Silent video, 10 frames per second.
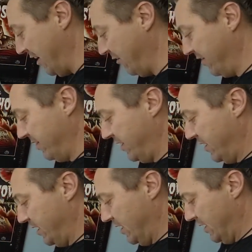out.
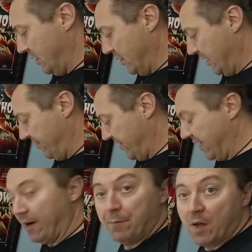
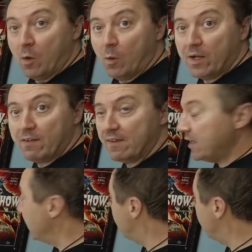What do you think